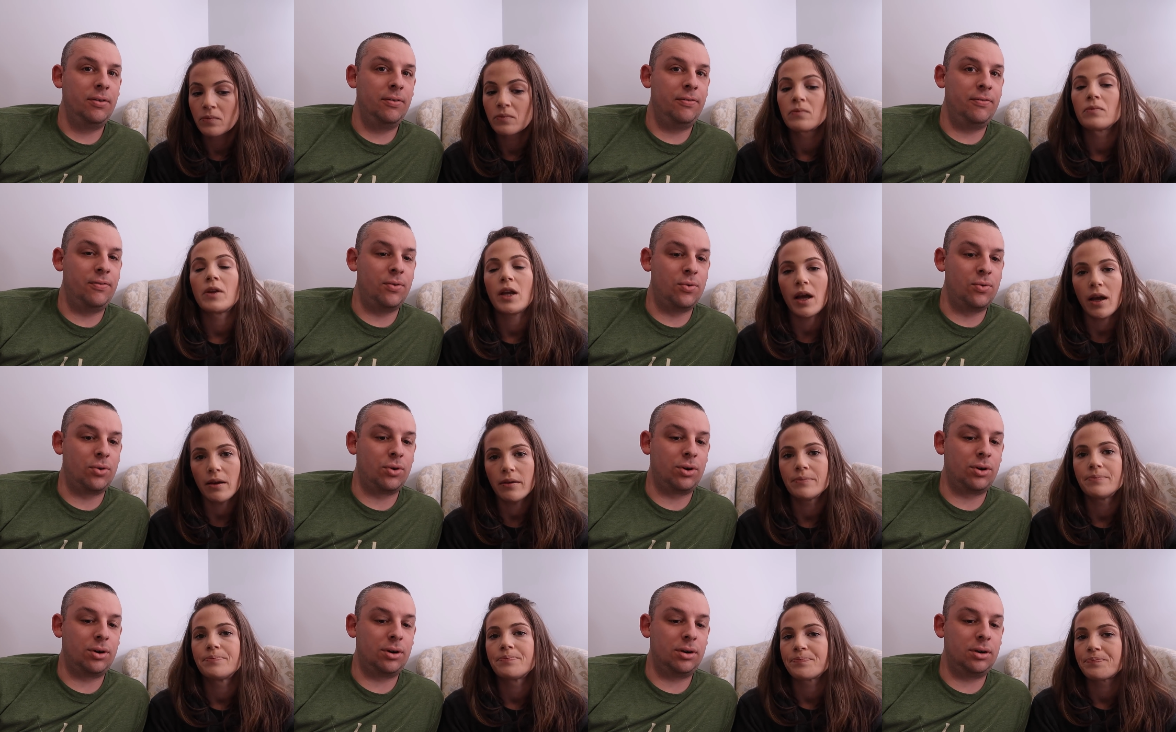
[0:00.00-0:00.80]

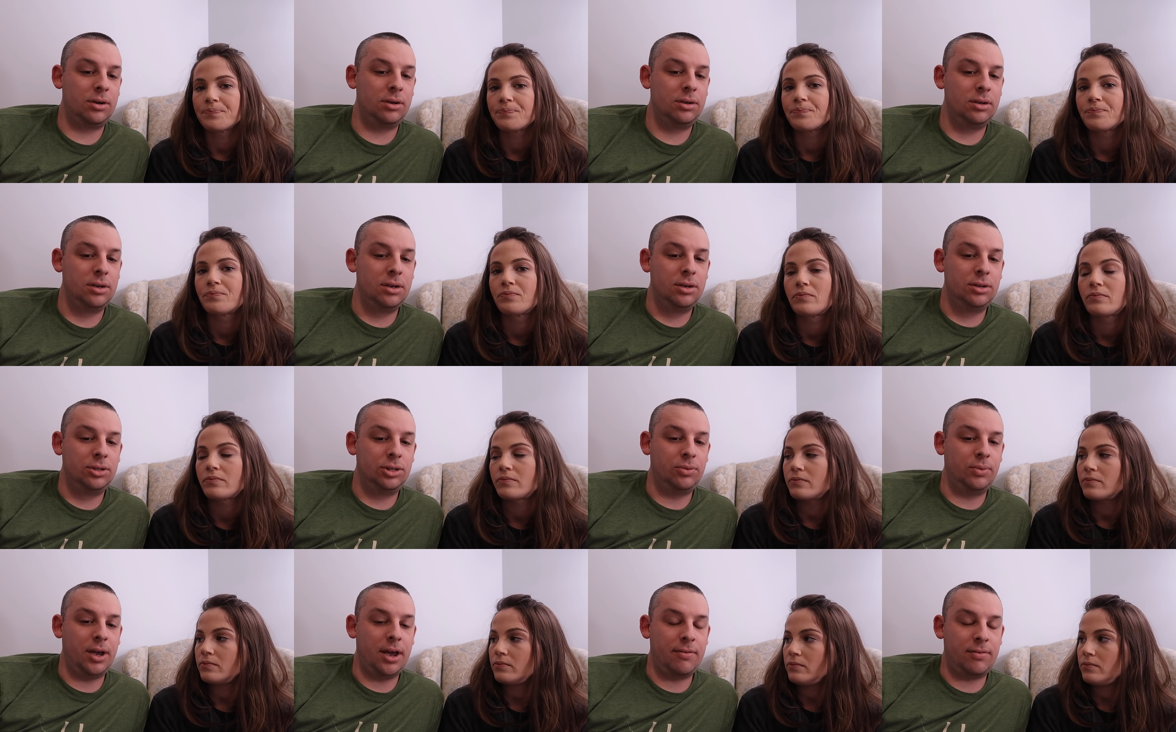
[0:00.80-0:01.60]
Speaker 1: for,
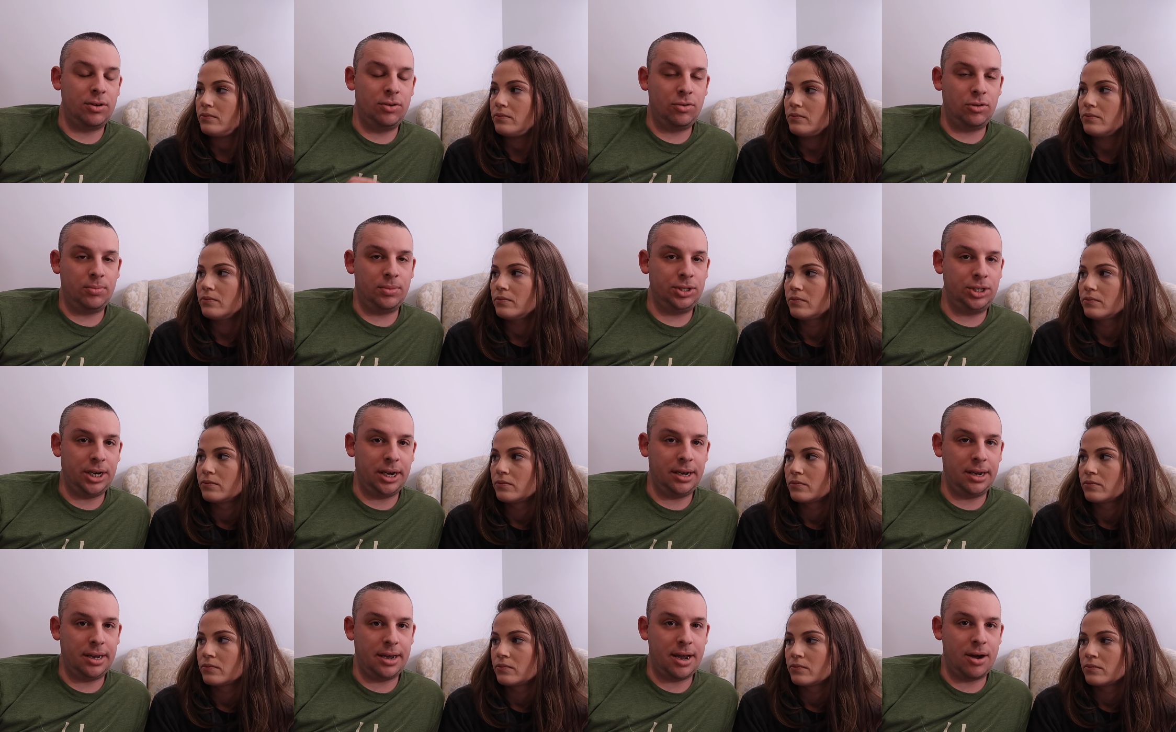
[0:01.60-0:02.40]
so we have our normal
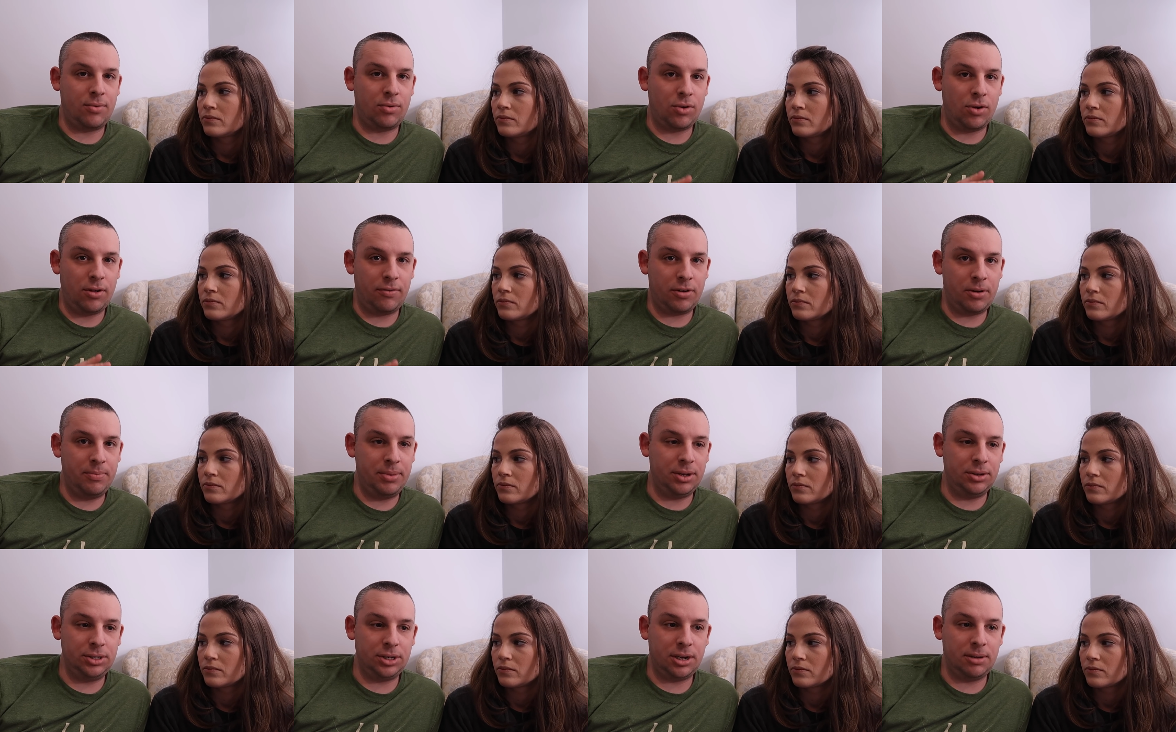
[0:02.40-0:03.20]
checking account where all of our
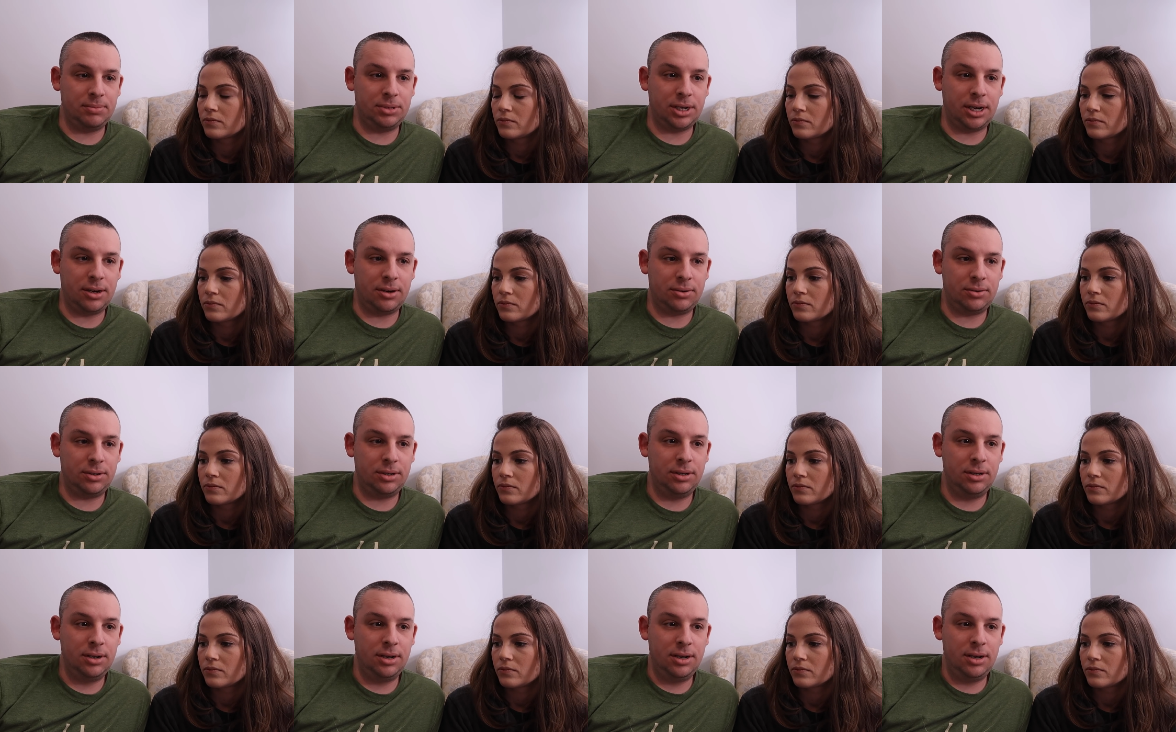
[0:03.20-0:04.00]
bills comes out.